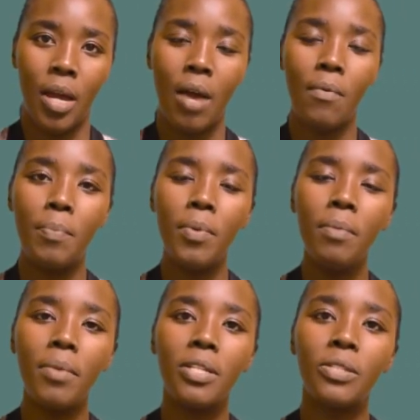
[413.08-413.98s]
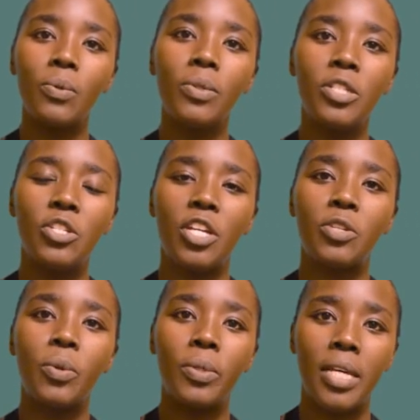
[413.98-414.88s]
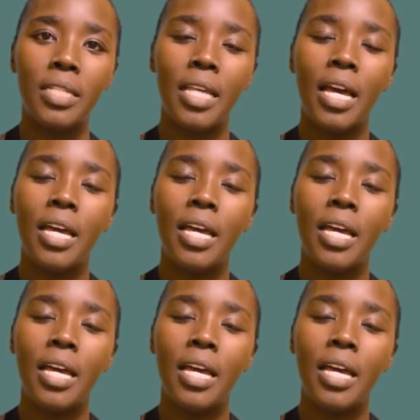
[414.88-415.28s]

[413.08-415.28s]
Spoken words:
Our primary school teacher told us